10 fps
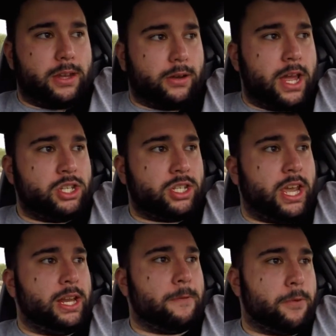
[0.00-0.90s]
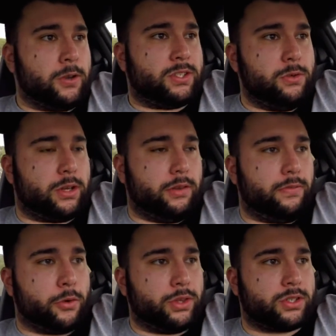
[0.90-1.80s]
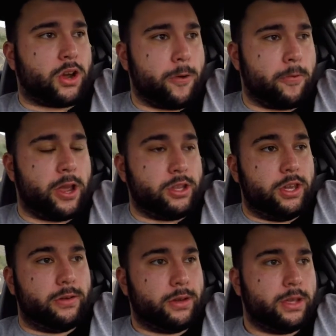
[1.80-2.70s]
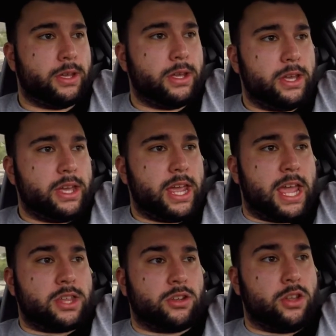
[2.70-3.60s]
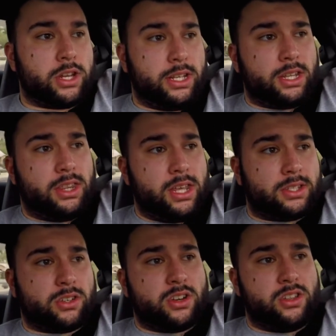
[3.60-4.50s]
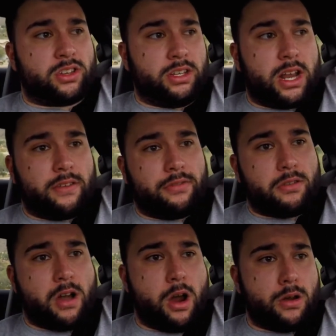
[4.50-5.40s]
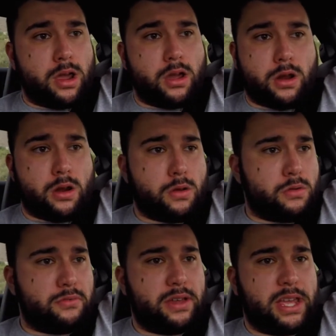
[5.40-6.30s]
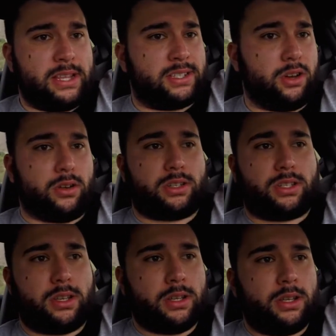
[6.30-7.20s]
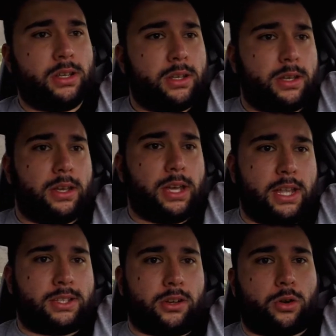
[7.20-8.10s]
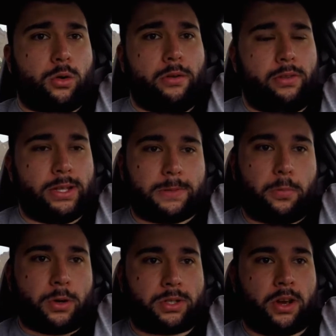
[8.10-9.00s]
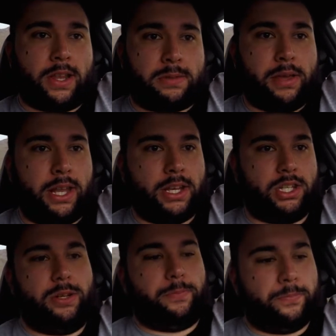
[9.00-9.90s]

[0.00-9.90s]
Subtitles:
You're an educated person who can afford this car brand new. And you're looking at this, or you're looking at a Ferrari, or insert equivalent sports car that's mid-engine.